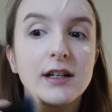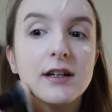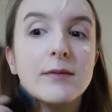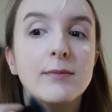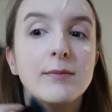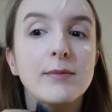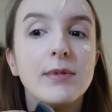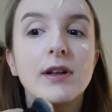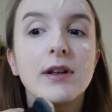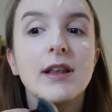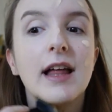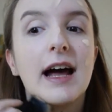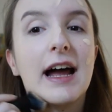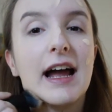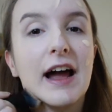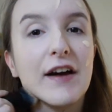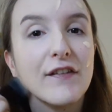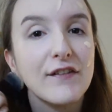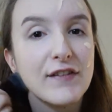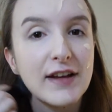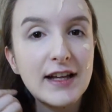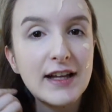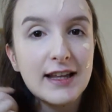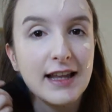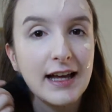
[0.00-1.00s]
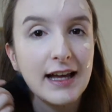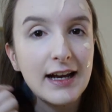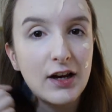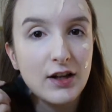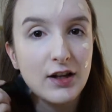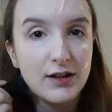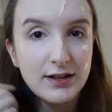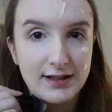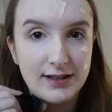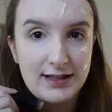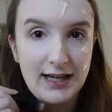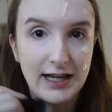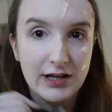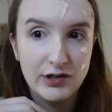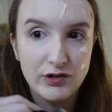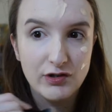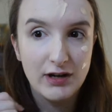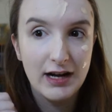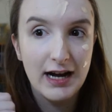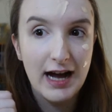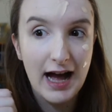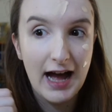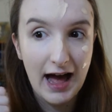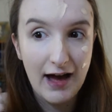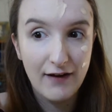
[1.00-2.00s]
but like I feel like all the texture
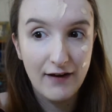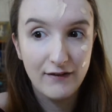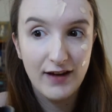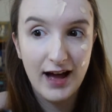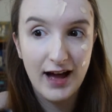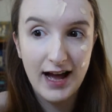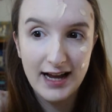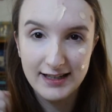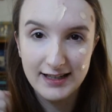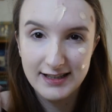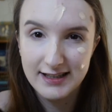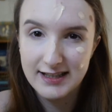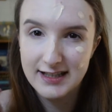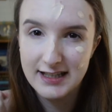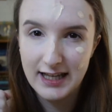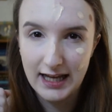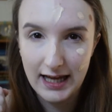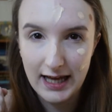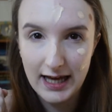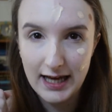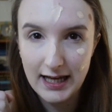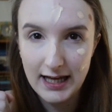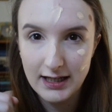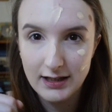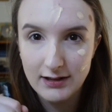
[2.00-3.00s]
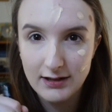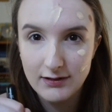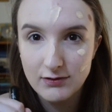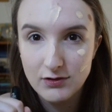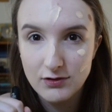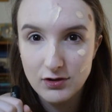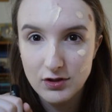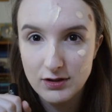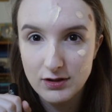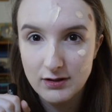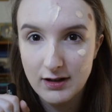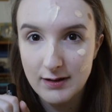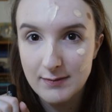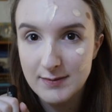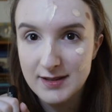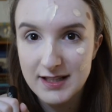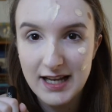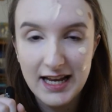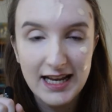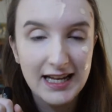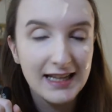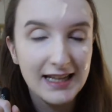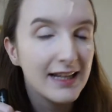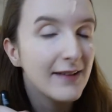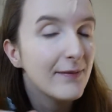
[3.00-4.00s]
I have, I see it. Do you know what I'm
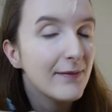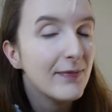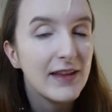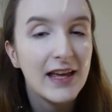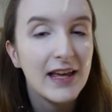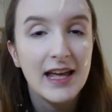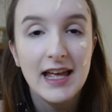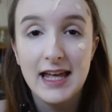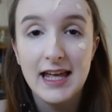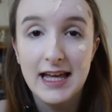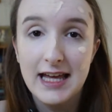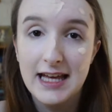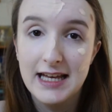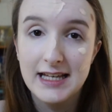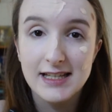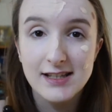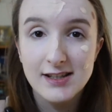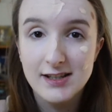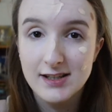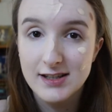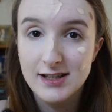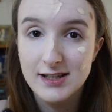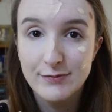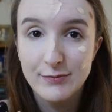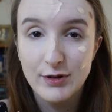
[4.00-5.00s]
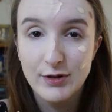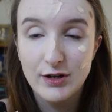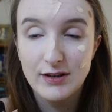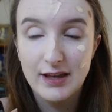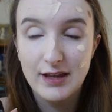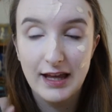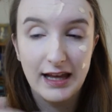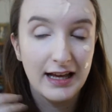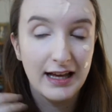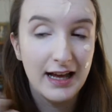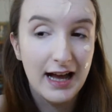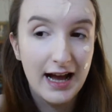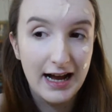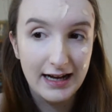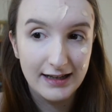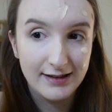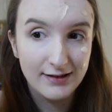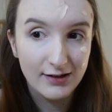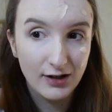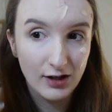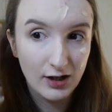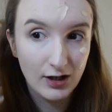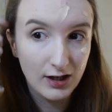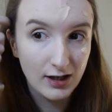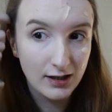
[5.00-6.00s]
saying? It isn't smoothing
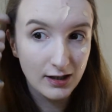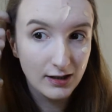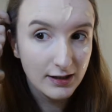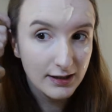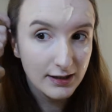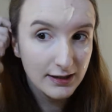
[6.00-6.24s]
at all.